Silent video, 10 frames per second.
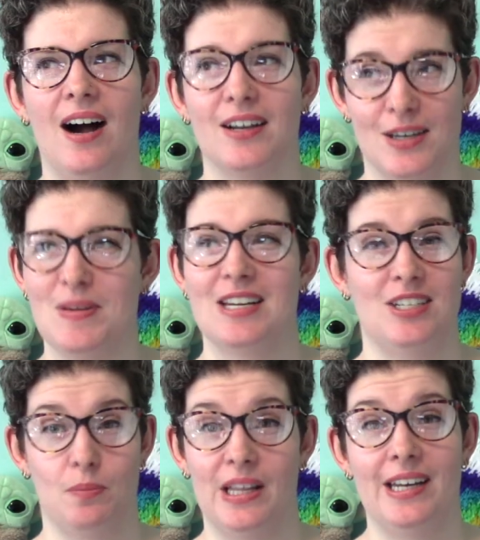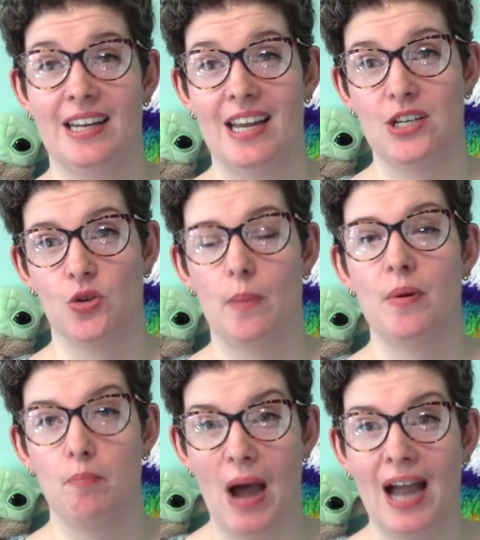committed to planning a trip
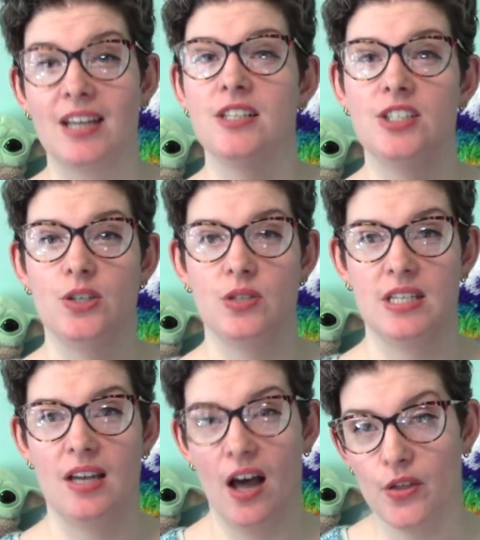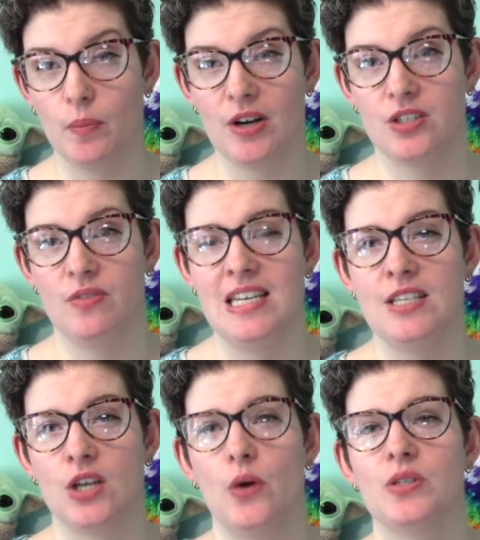back to see other parts of the
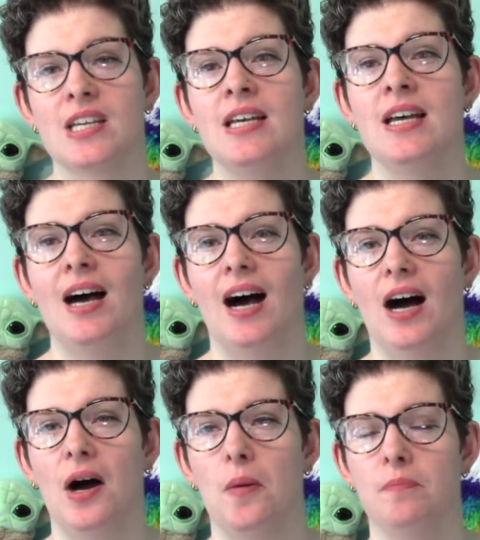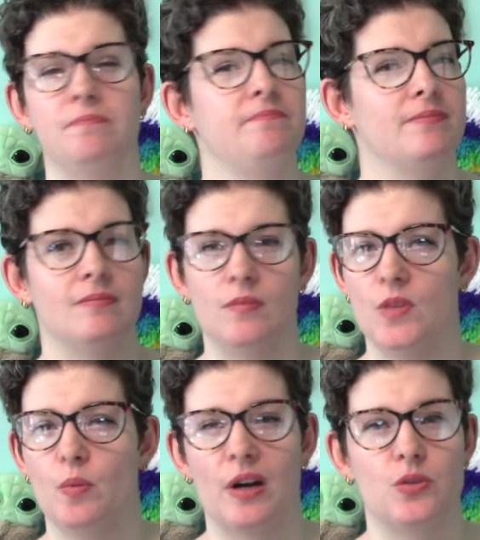East Coast.
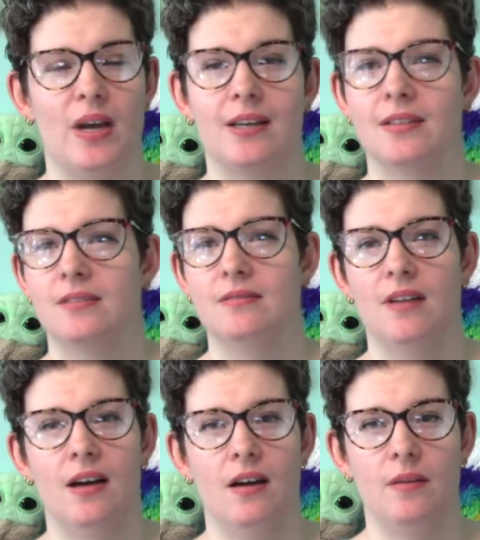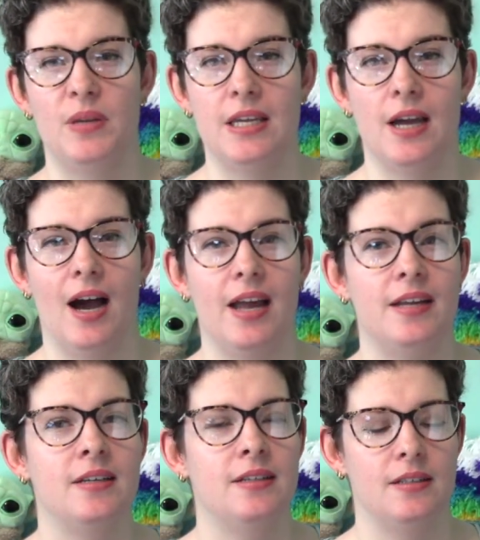New Brunswick, PEI,
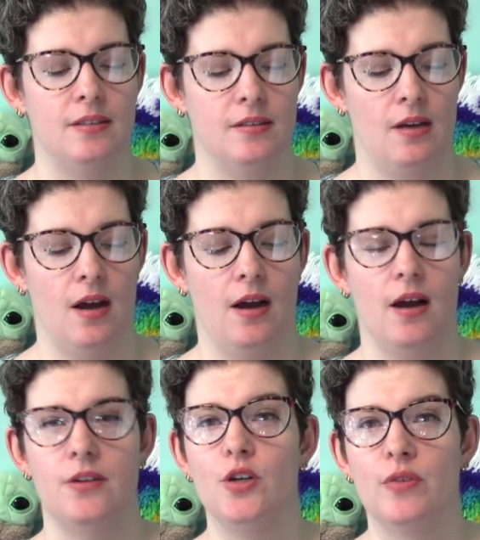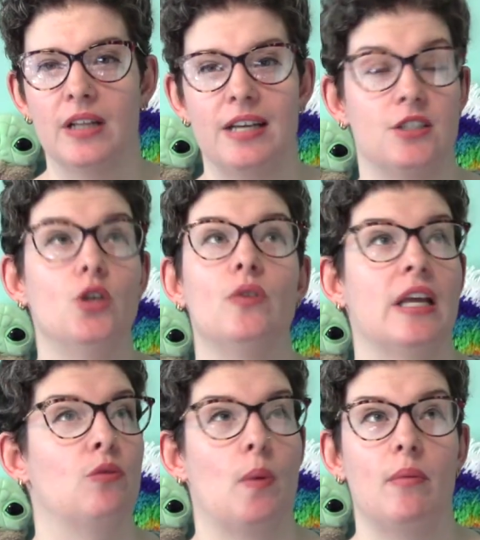Newfoundland.
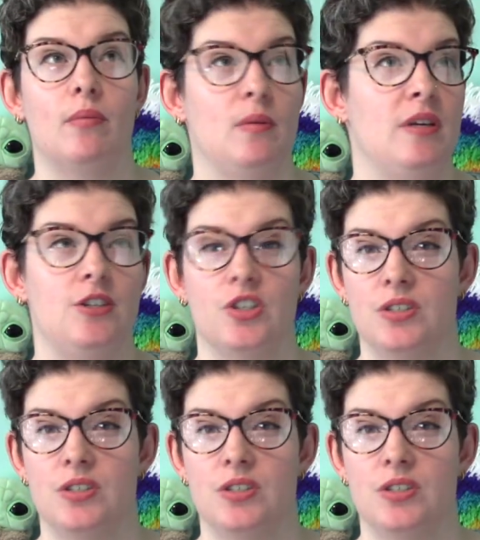Newfoundland will probably be just